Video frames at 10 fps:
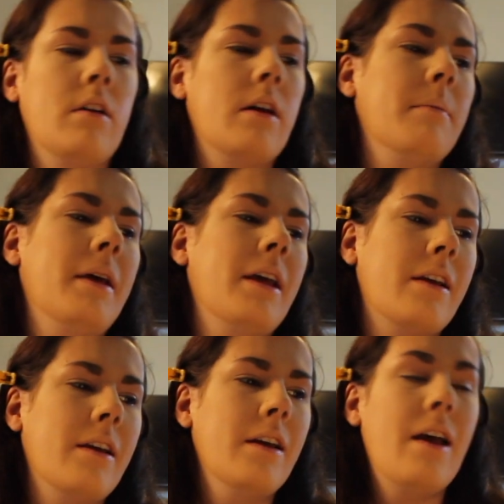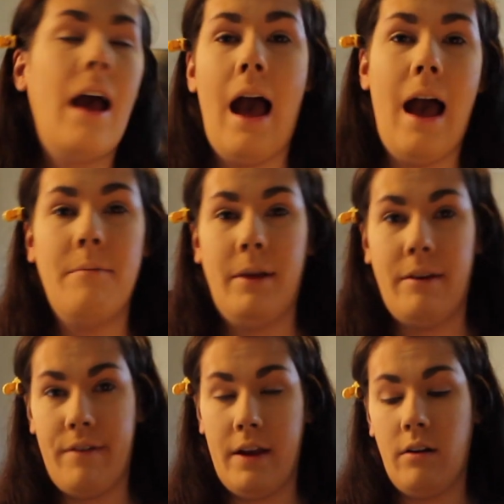And I'm like
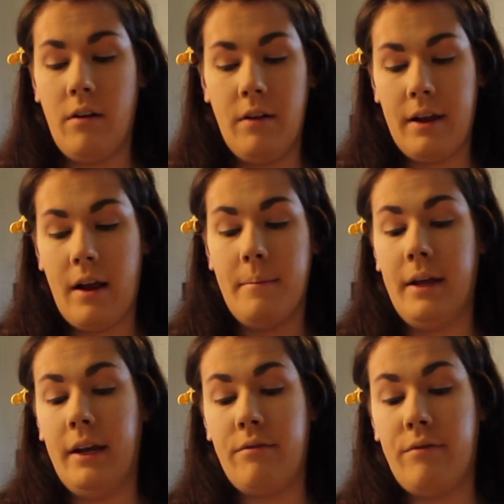fangirling. I'm like